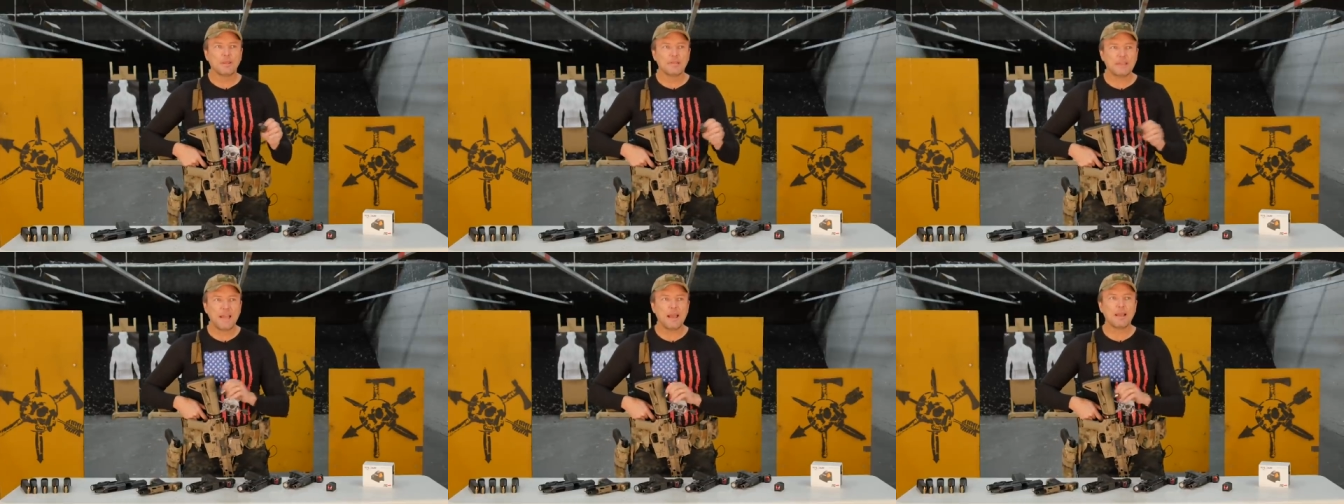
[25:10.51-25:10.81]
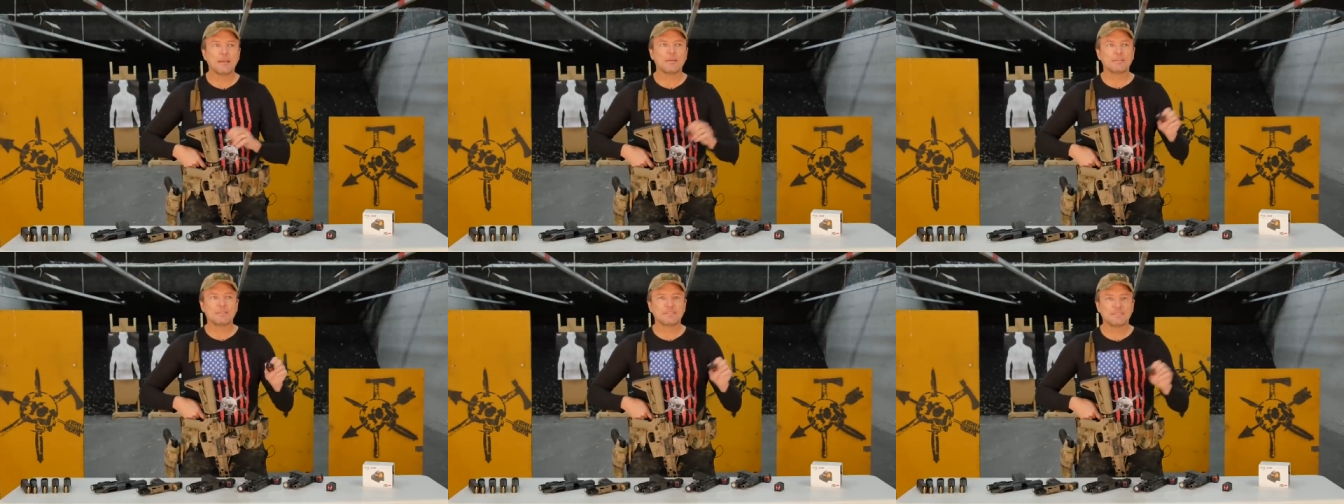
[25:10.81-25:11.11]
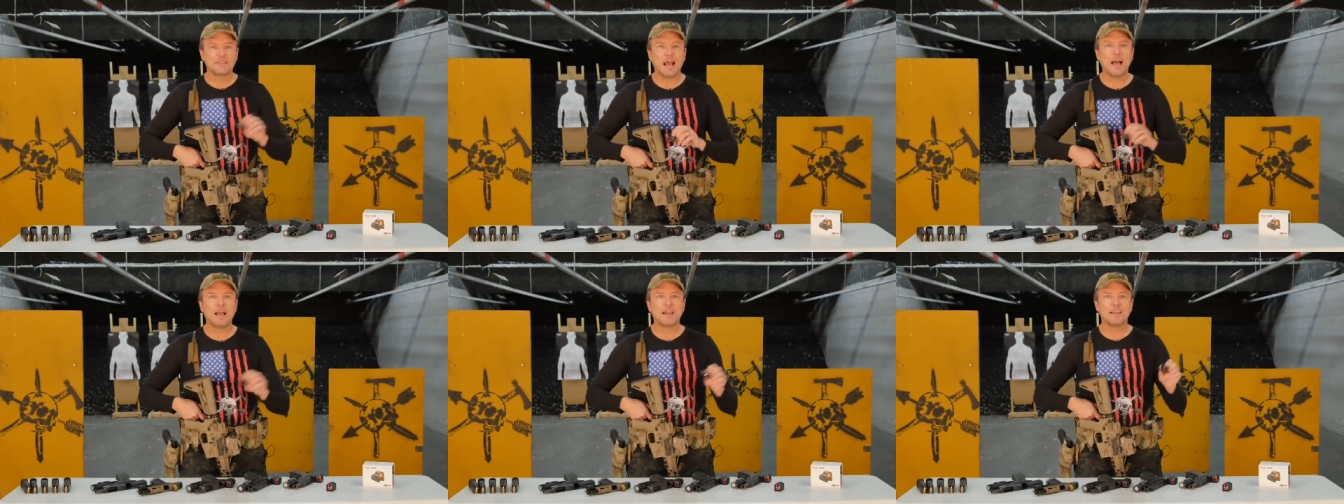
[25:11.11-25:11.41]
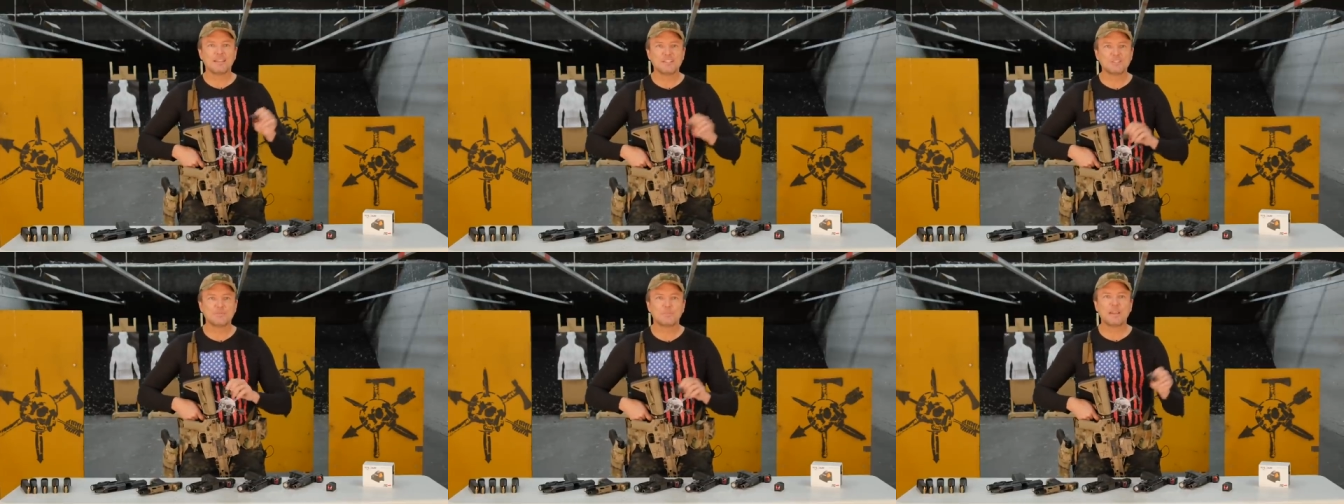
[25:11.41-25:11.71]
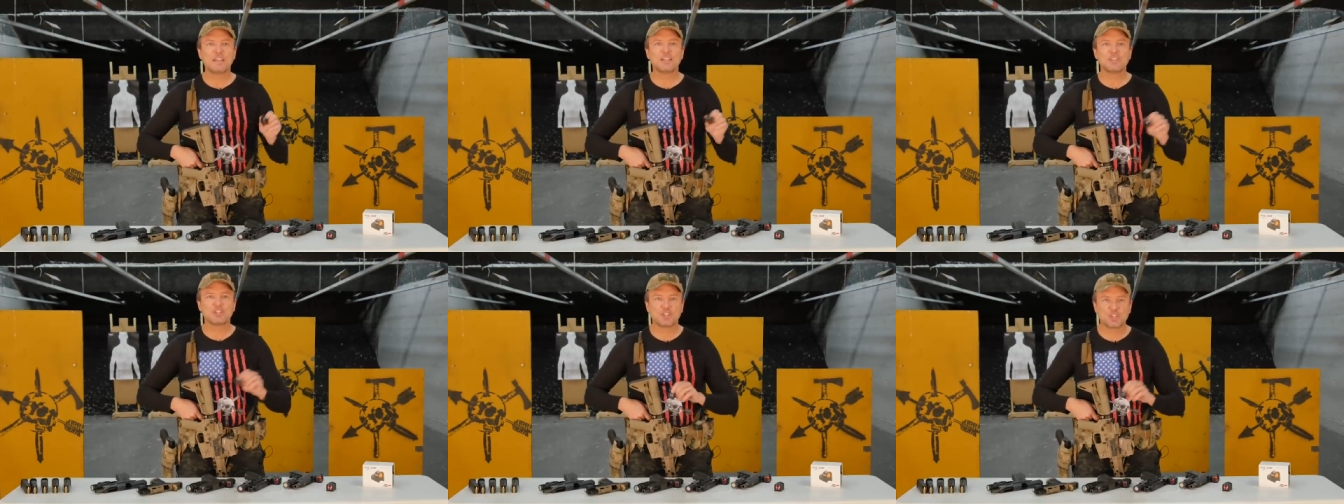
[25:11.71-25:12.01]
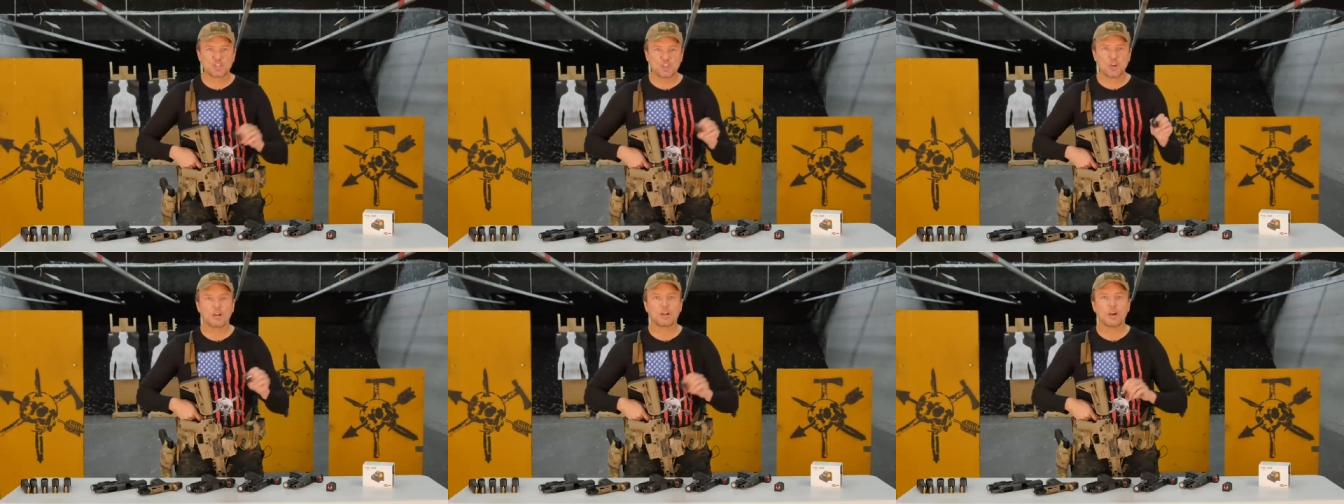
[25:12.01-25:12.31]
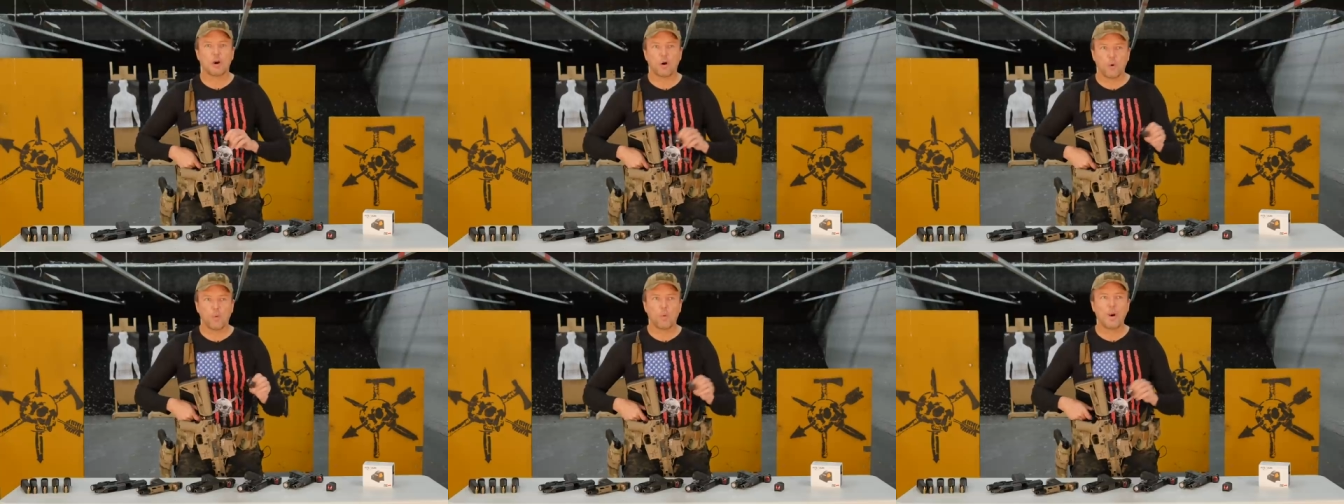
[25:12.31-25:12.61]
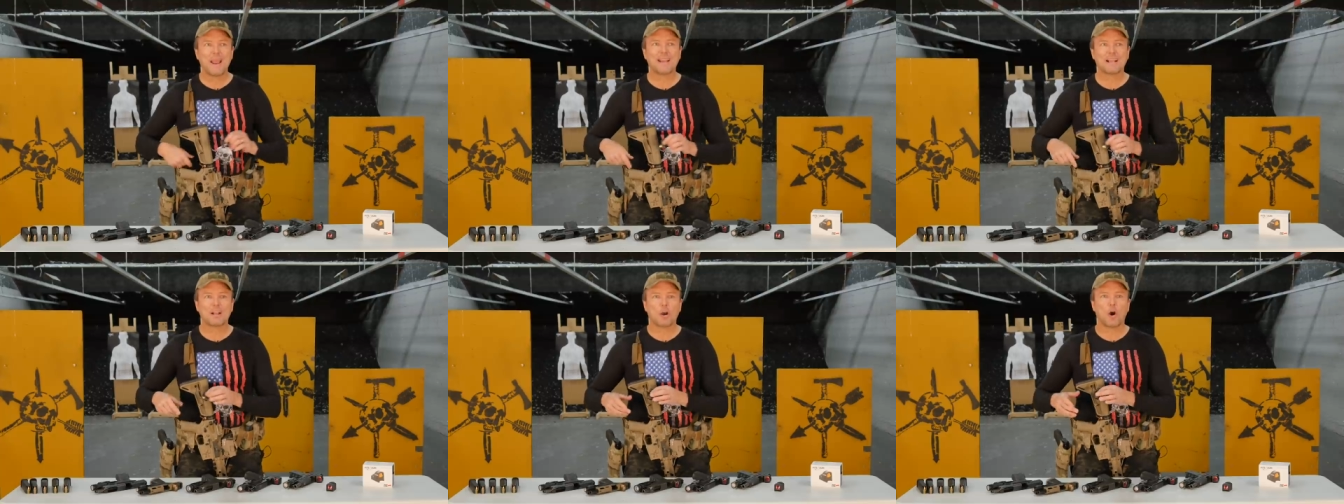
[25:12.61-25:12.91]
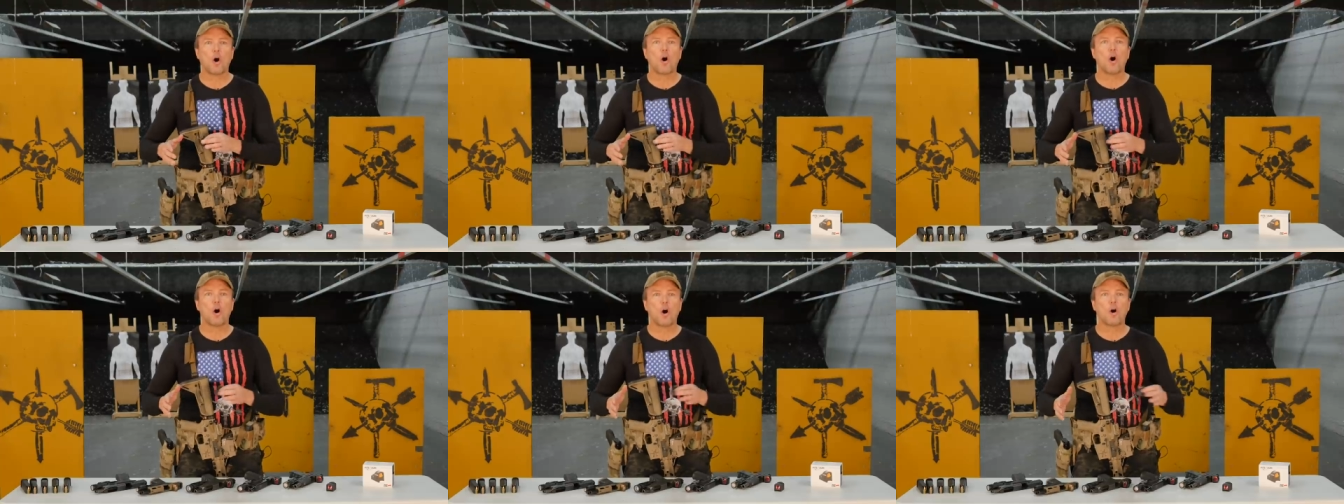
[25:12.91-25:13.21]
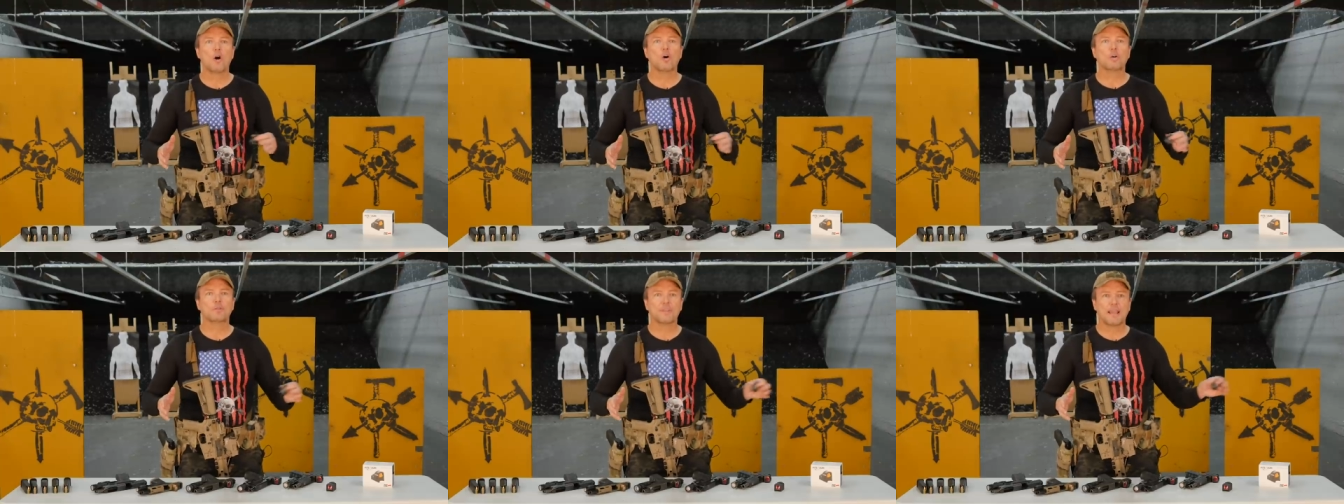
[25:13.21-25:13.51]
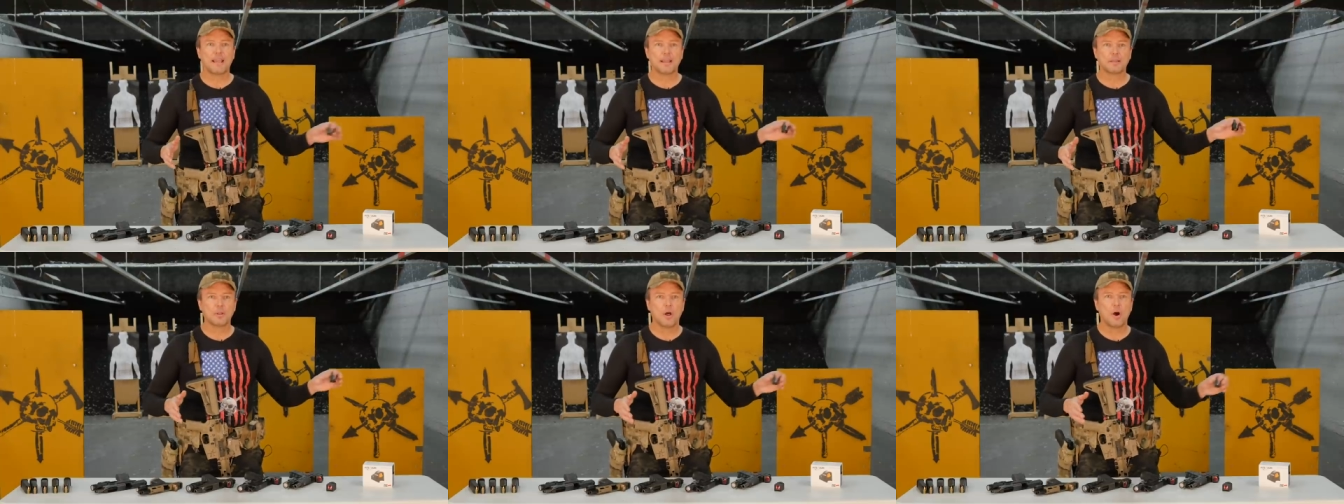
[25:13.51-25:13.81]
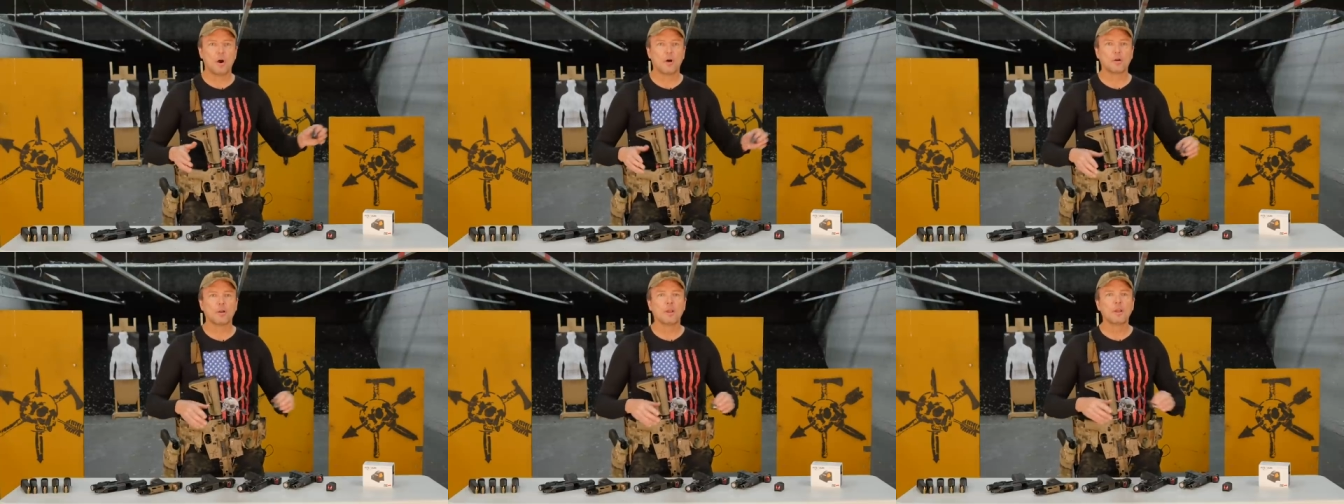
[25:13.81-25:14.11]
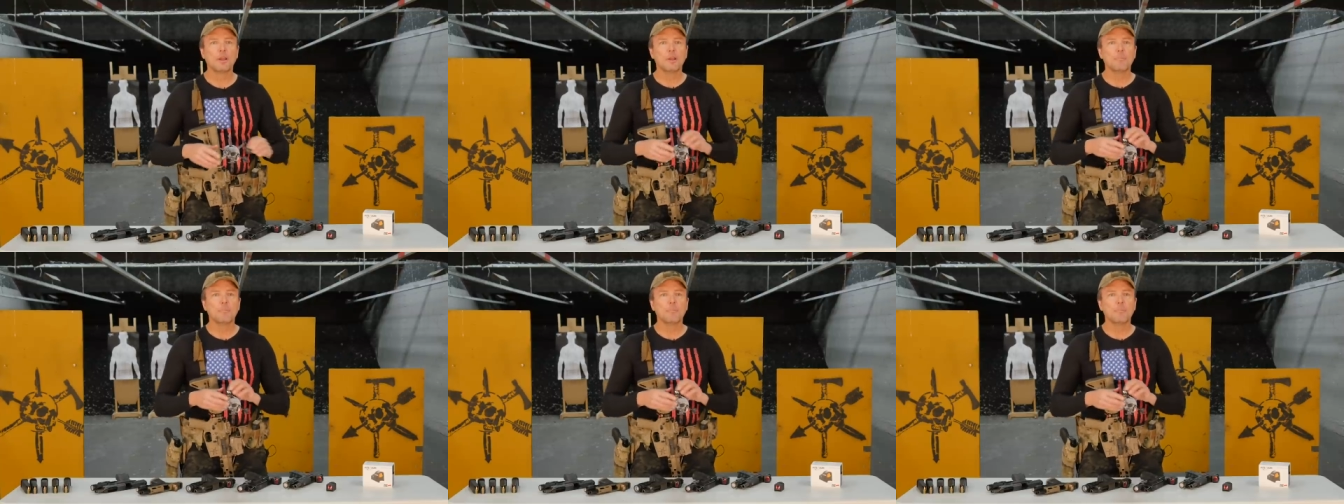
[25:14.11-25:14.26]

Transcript: that dot is being shook awake all day long.